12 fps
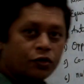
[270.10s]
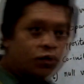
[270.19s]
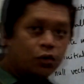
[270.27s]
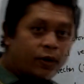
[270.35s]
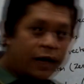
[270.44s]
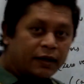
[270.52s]
So
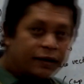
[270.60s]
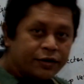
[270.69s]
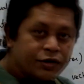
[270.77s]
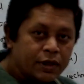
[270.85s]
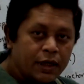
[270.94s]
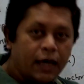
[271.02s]
two
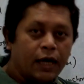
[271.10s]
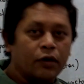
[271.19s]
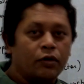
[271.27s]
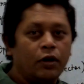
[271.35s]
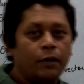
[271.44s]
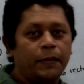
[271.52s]
vectors are
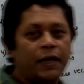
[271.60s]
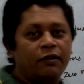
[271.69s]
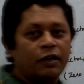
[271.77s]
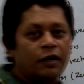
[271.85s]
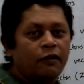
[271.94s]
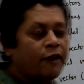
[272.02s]
called
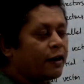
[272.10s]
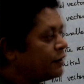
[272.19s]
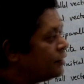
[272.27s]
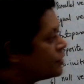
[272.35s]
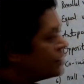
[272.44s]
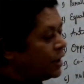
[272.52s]
parallel
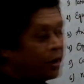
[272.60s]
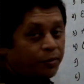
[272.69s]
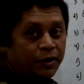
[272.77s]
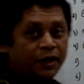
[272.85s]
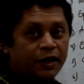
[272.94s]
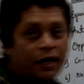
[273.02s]
vectors
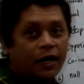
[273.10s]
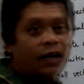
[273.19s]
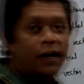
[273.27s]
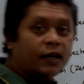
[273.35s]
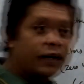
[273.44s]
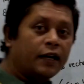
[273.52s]
if they
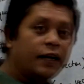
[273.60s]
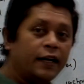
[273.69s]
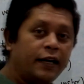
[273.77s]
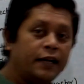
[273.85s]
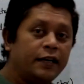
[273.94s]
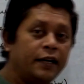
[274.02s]
are
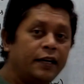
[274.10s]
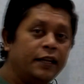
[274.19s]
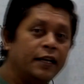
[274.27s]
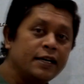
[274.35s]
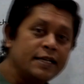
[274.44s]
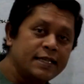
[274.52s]
in
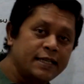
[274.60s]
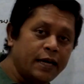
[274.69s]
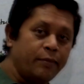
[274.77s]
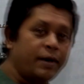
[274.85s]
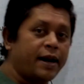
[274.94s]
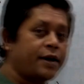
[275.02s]
the
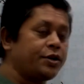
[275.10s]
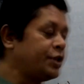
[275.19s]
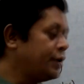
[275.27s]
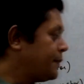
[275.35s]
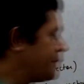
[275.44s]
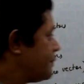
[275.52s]
same
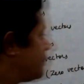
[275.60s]
direction.